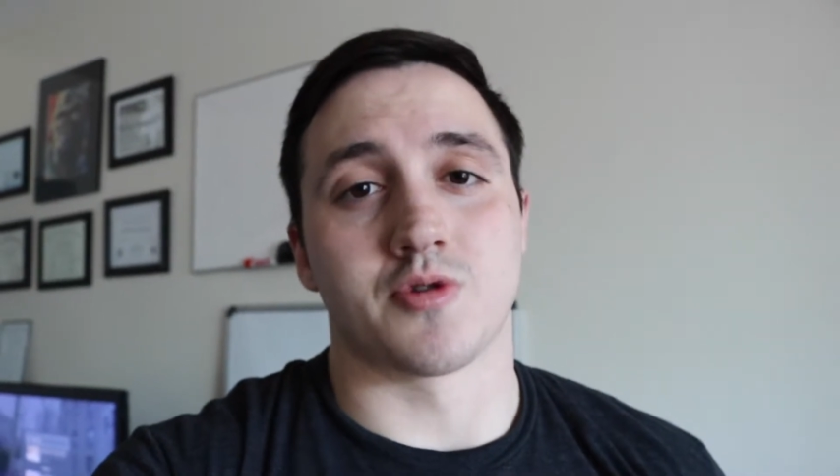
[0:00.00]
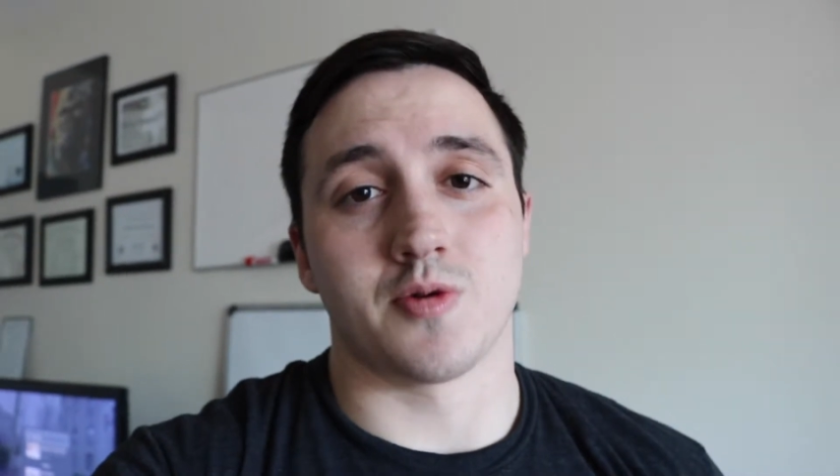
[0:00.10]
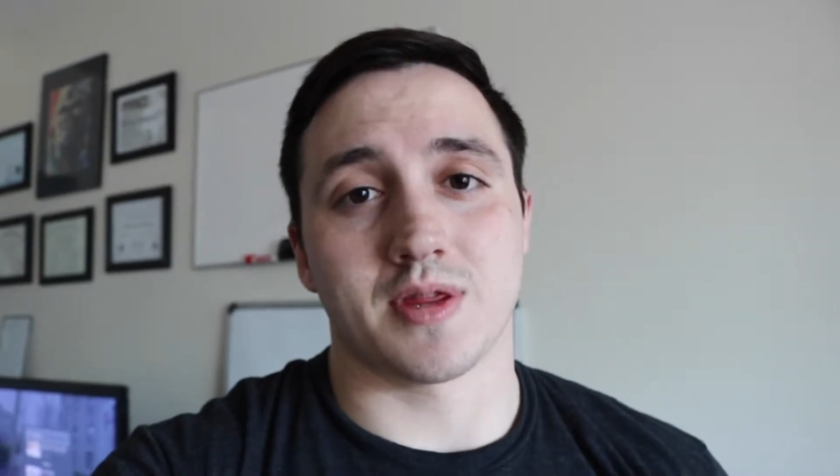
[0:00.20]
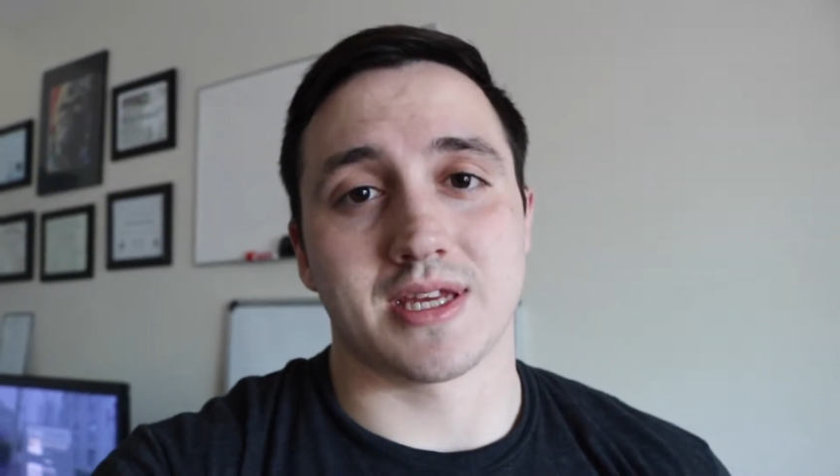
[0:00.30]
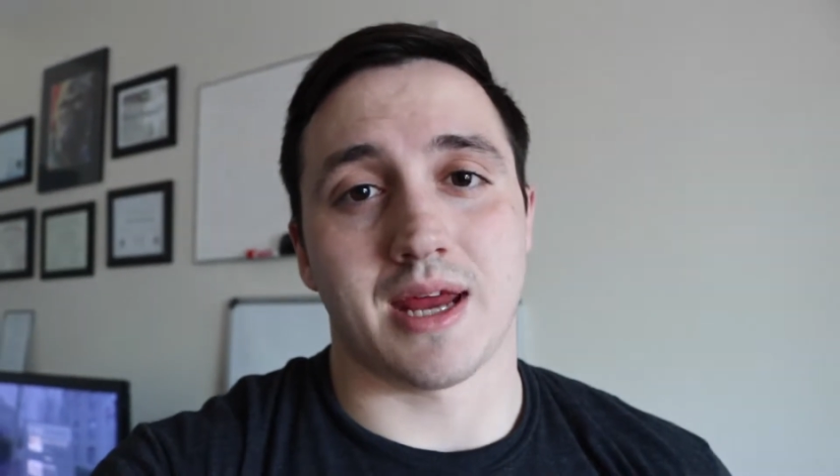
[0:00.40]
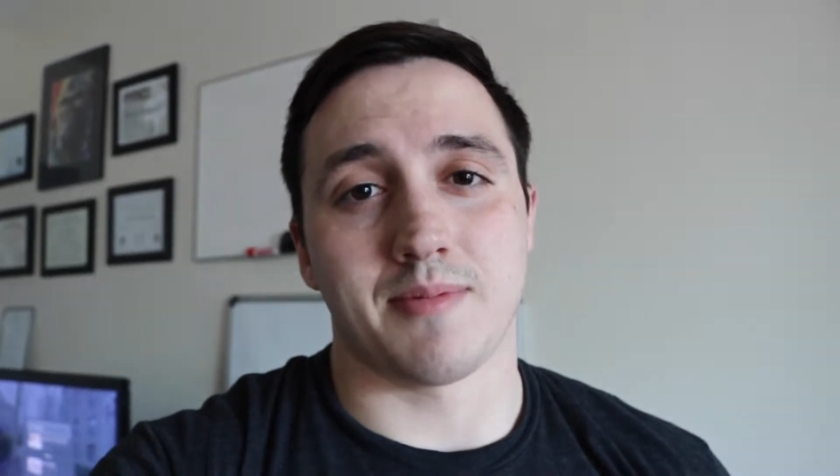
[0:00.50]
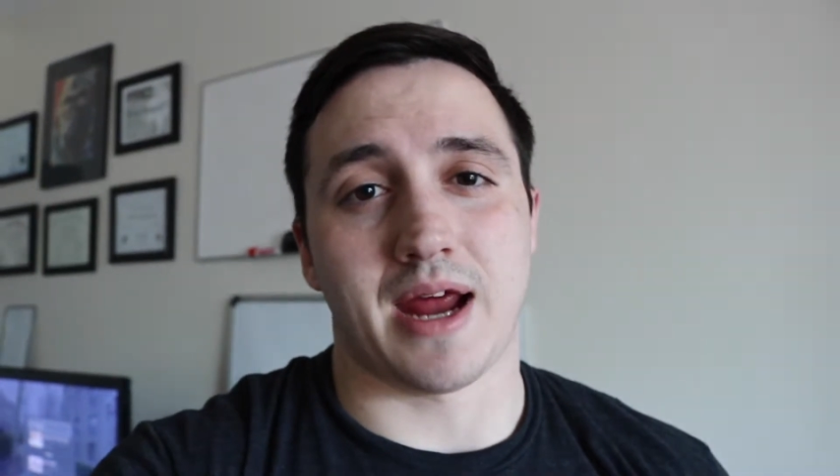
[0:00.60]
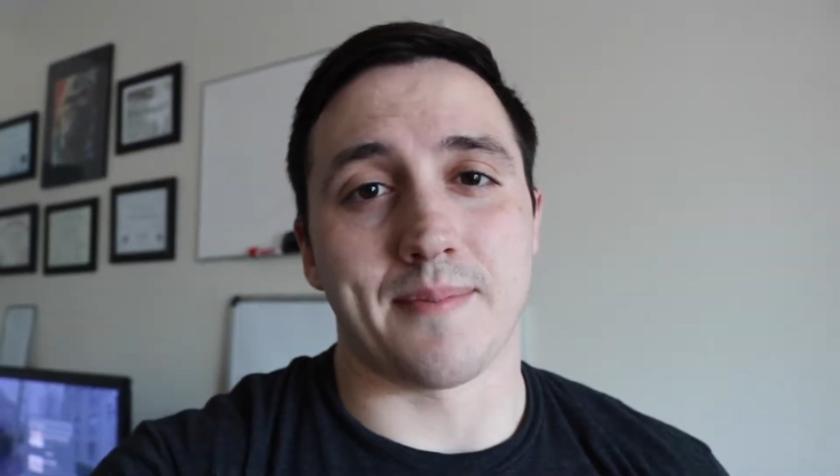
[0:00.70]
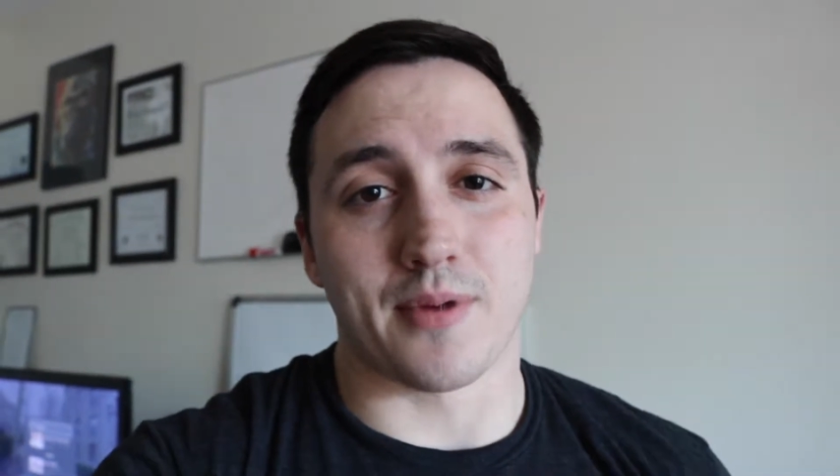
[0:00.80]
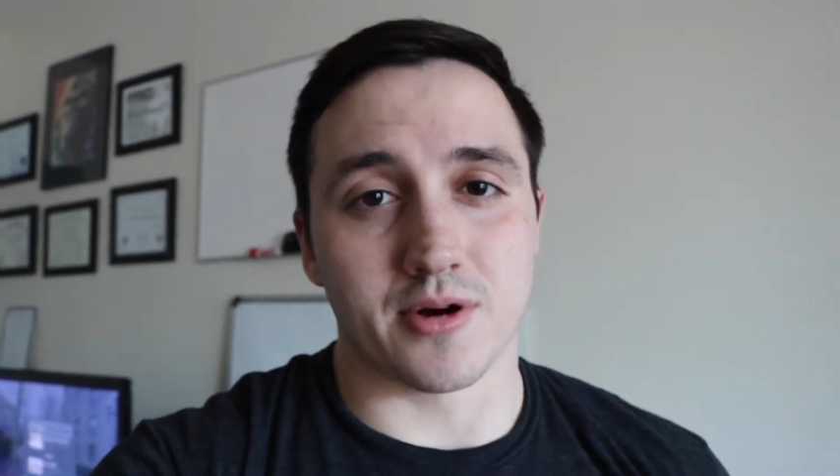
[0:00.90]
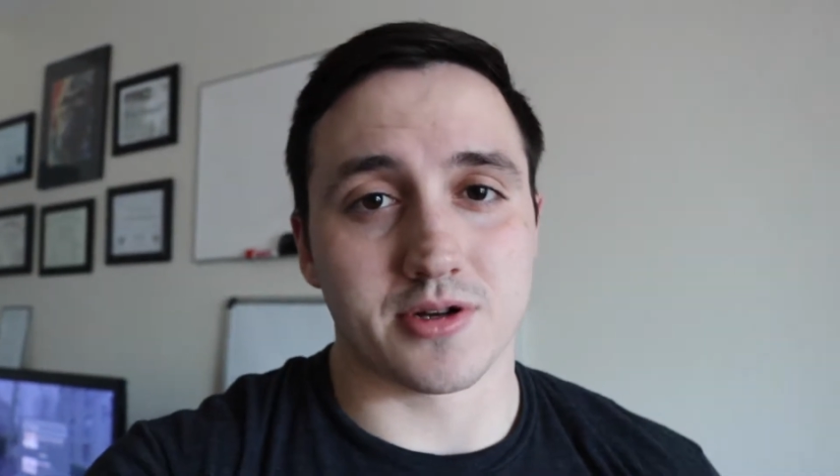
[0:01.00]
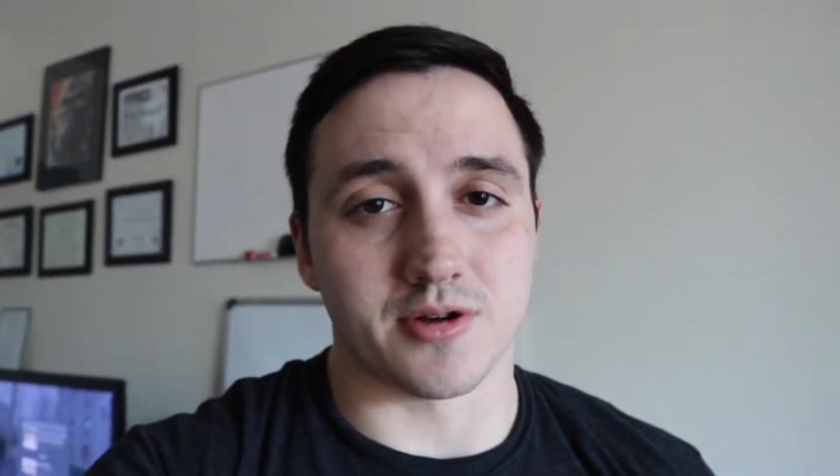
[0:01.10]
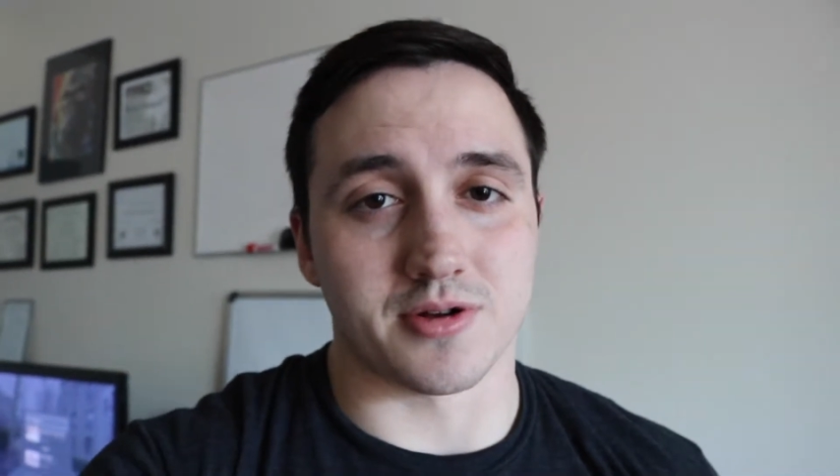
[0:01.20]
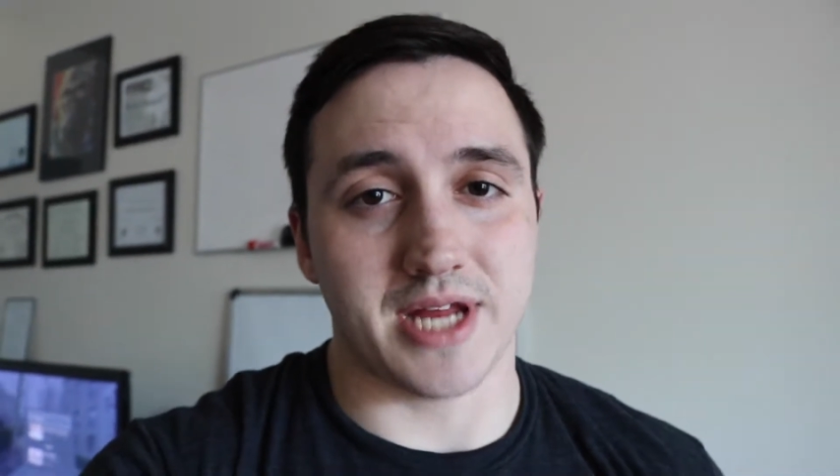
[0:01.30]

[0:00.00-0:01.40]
were due at the same time personal